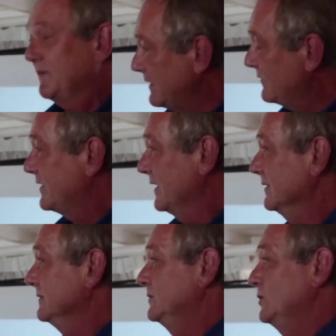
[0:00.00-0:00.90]
of
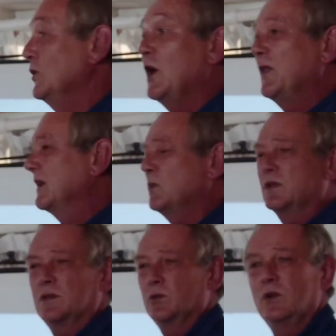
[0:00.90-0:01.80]
everything. You know that.
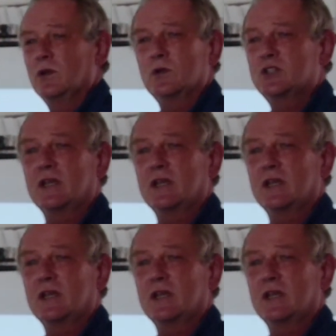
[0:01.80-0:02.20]
What the world will